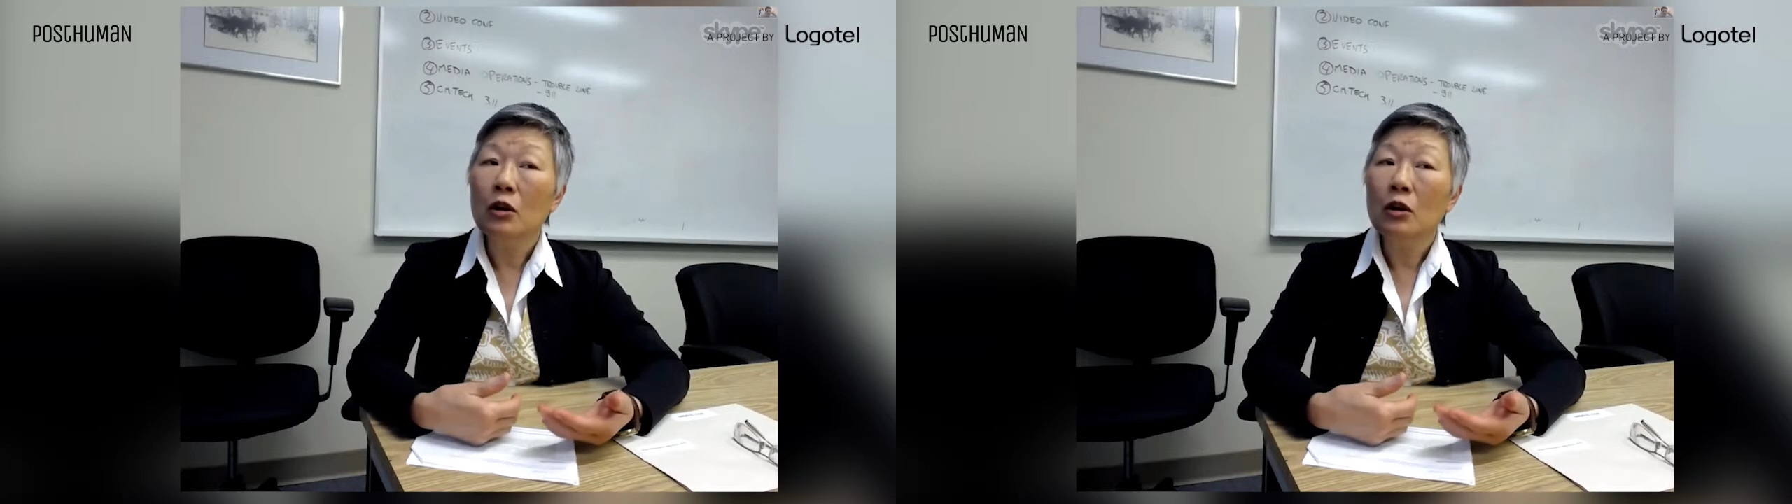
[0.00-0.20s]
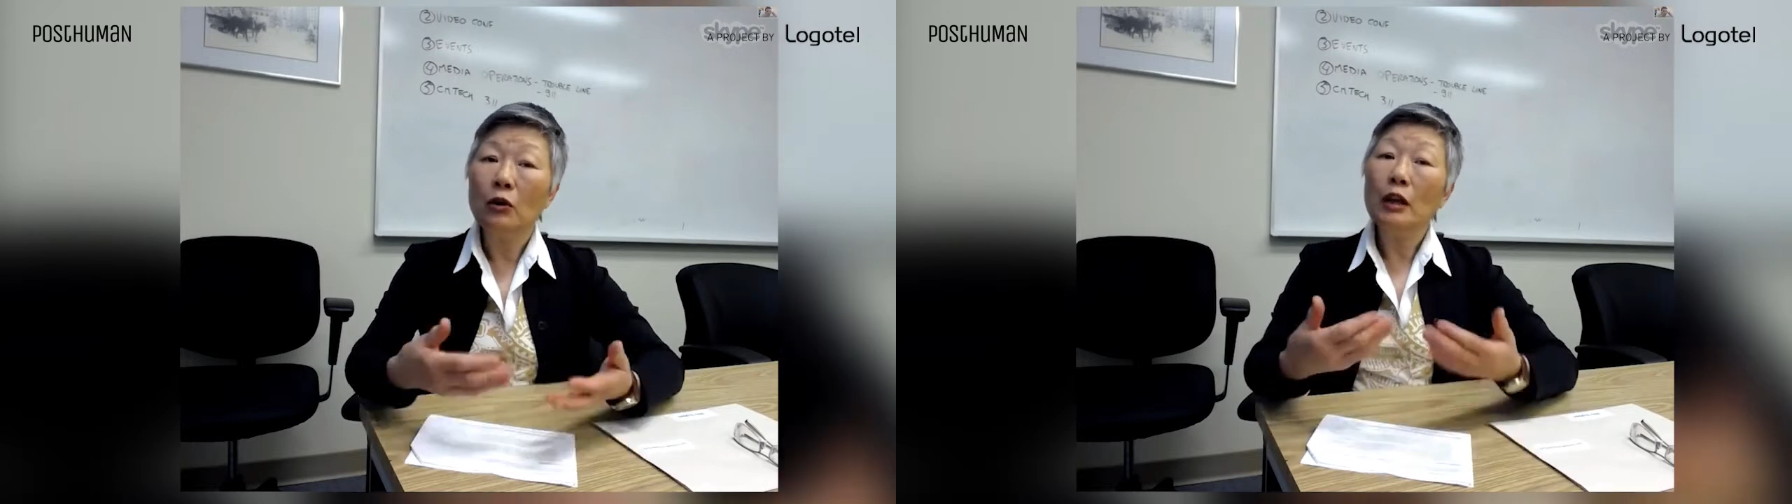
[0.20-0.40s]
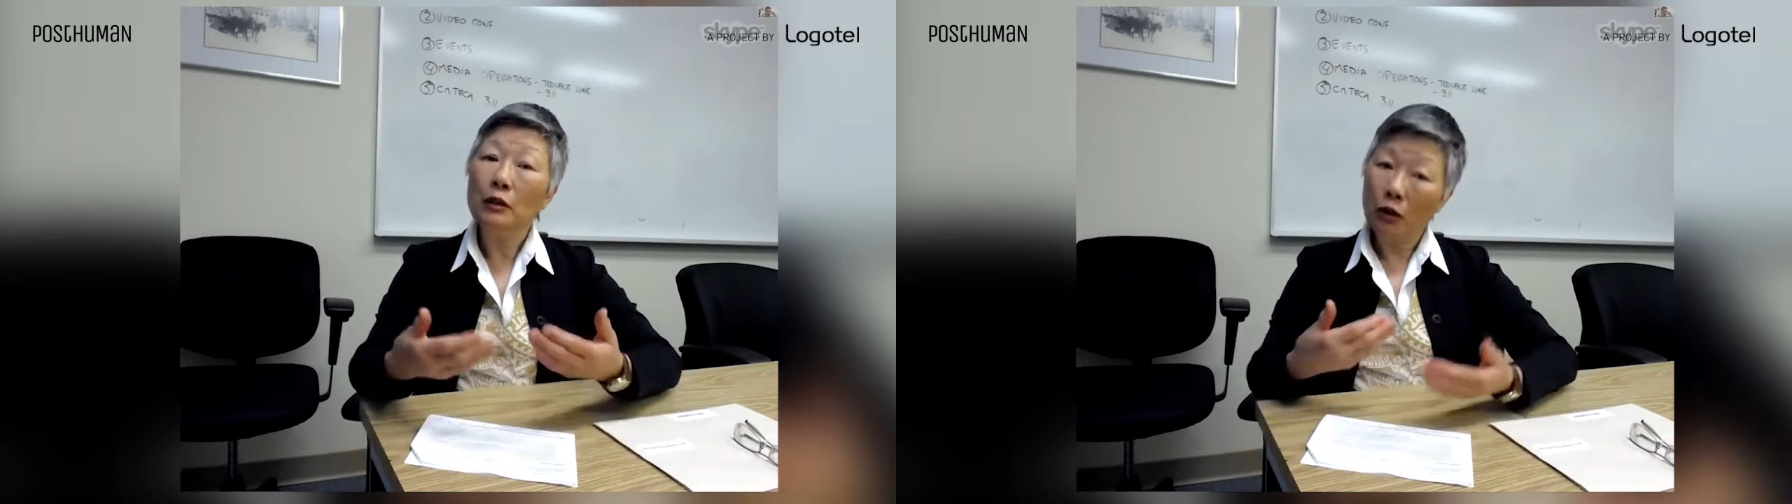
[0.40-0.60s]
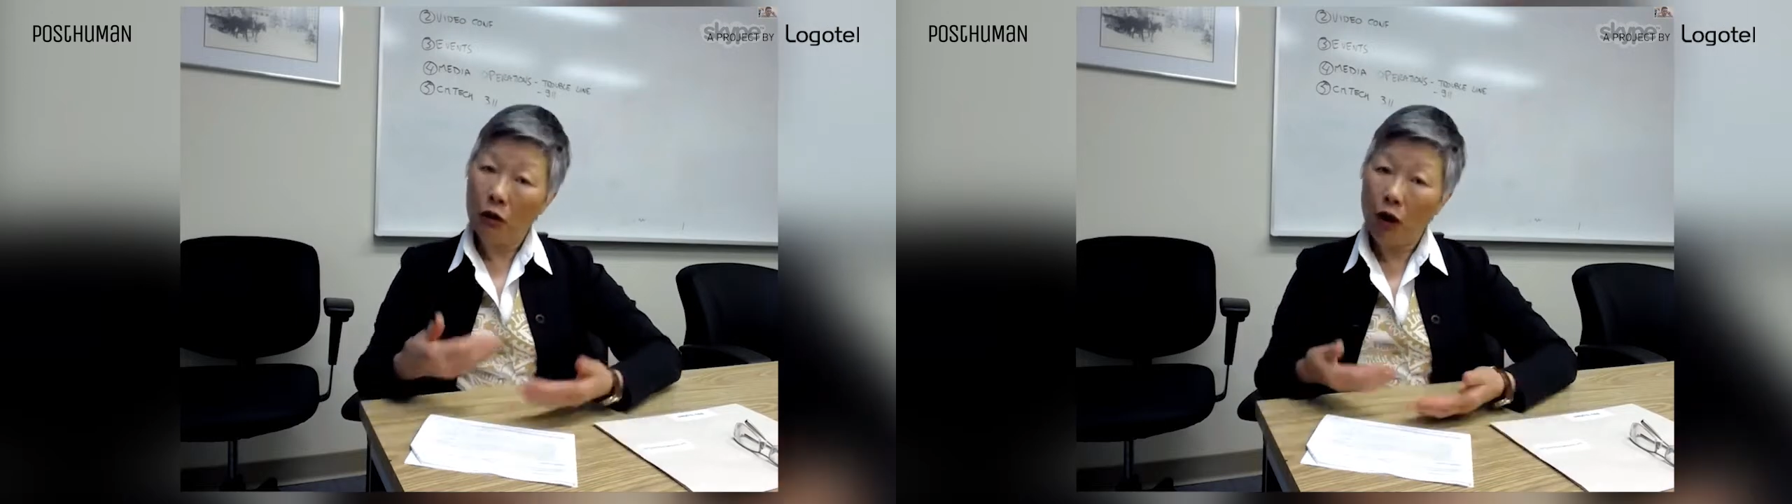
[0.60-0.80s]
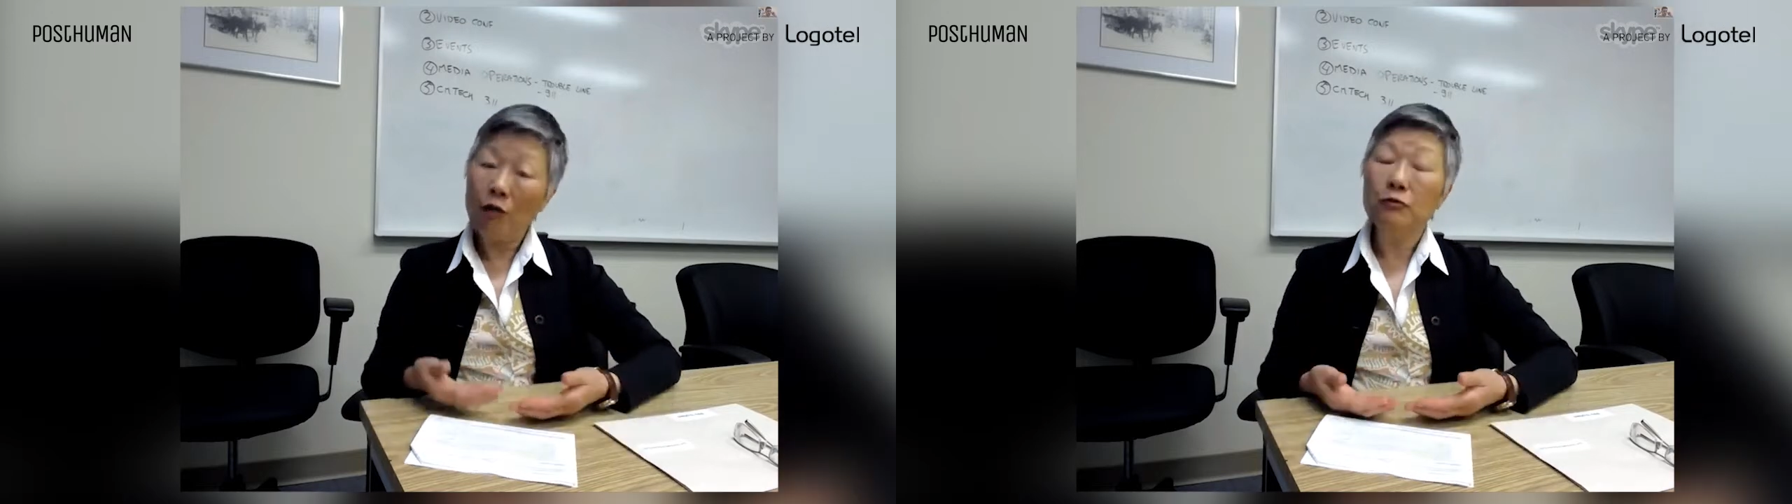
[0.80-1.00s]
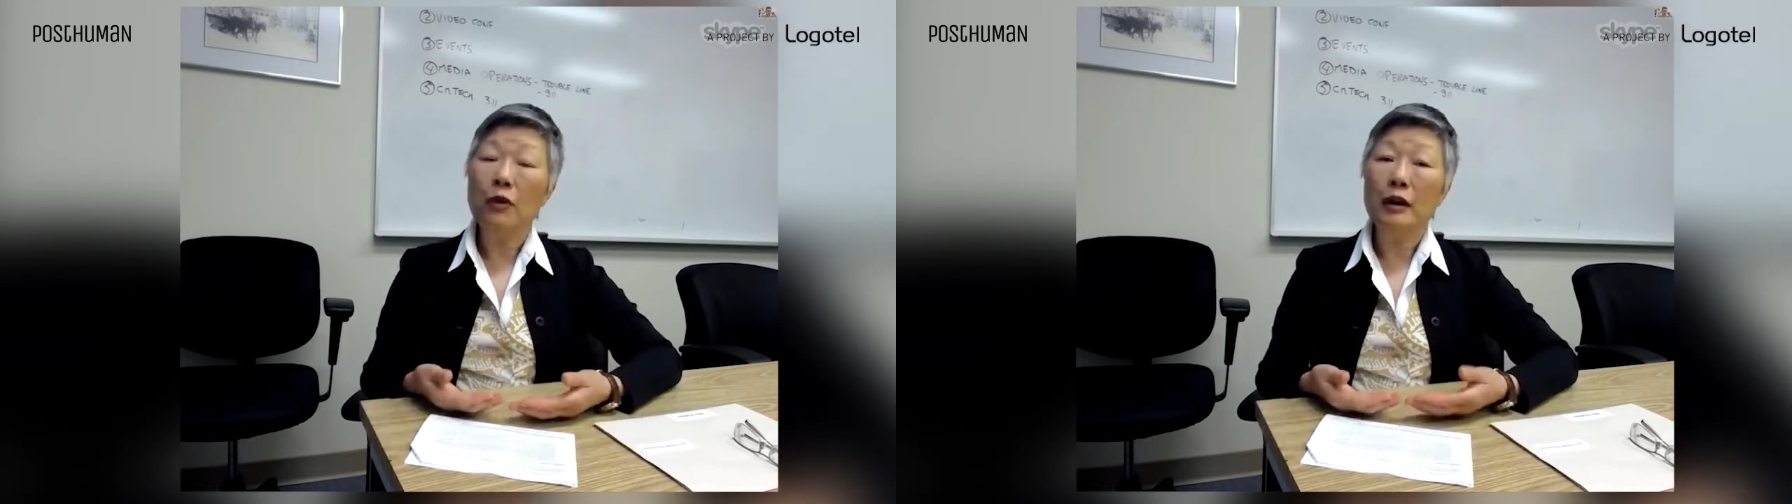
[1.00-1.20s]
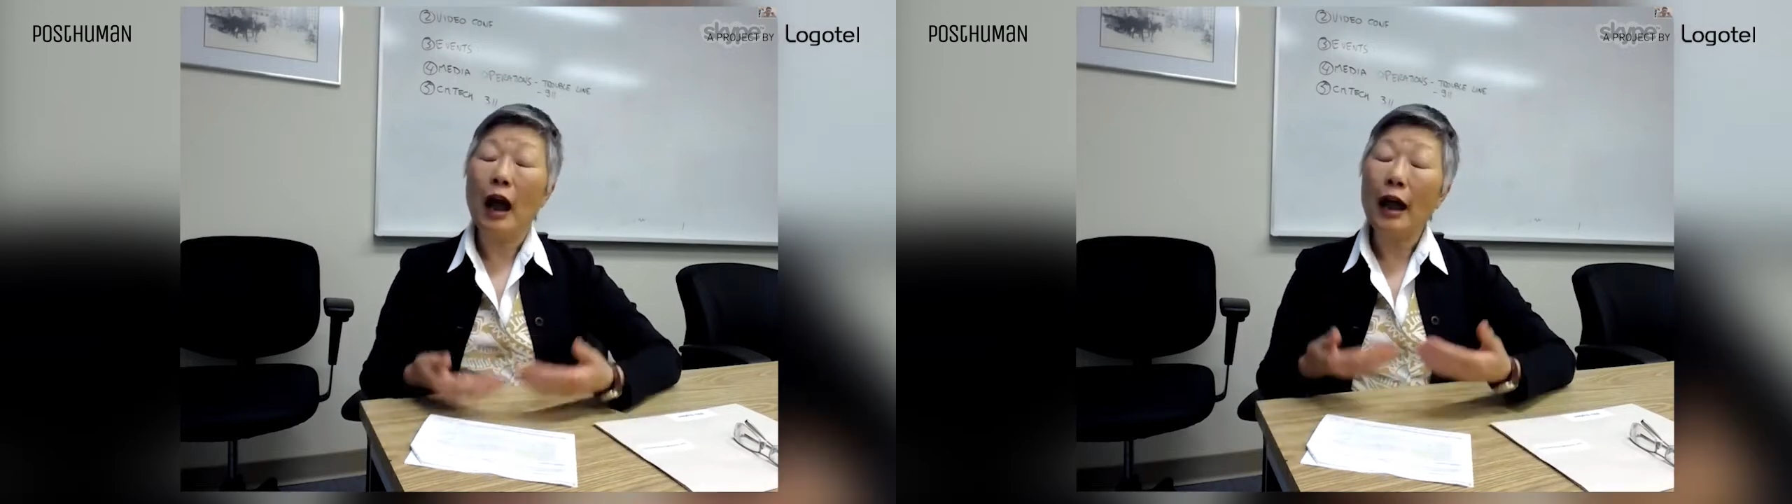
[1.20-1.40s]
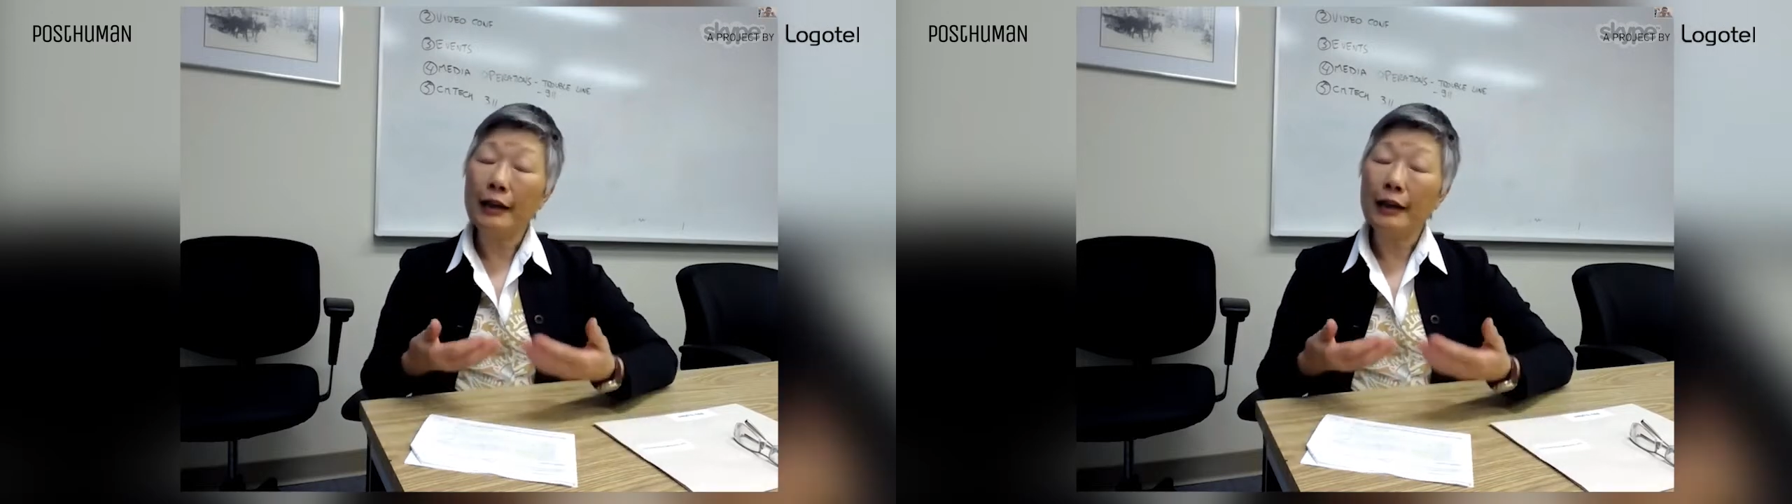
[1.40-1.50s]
So in the long run,